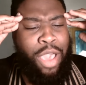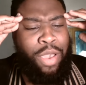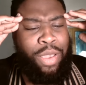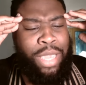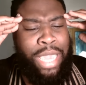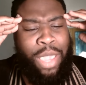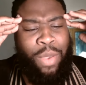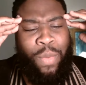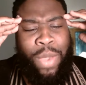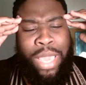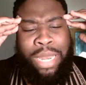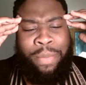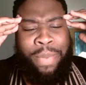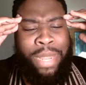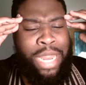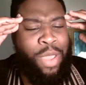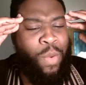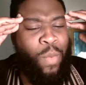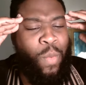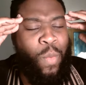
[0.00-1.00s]
okay, wait a
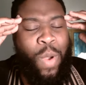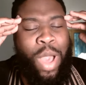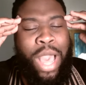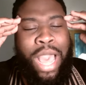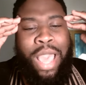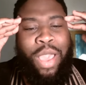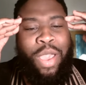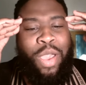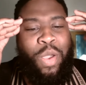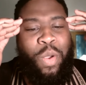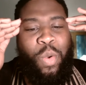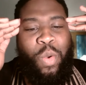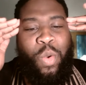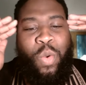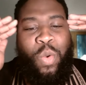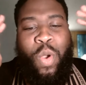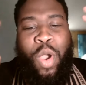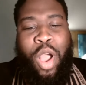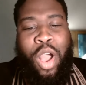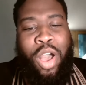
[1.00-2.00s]
minute, what
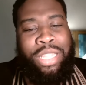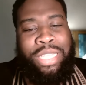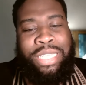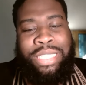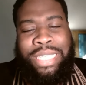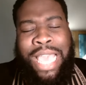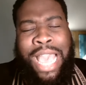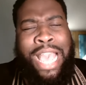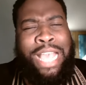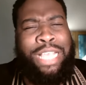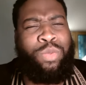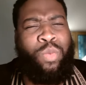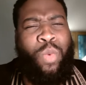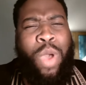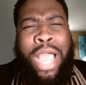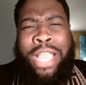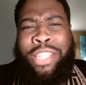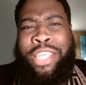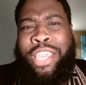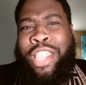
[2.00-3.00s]
who are all these guys?
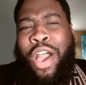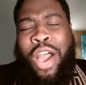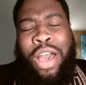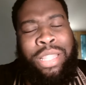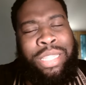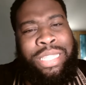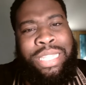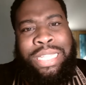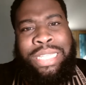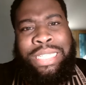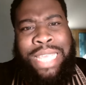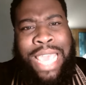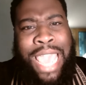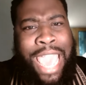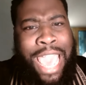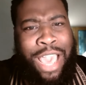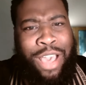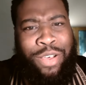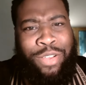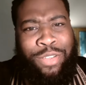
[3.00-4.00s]
Why are they all in this
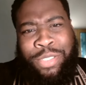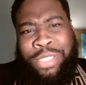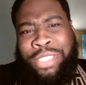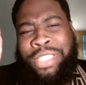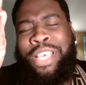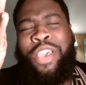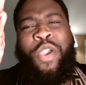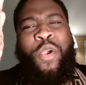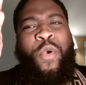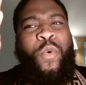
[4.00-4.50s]
house?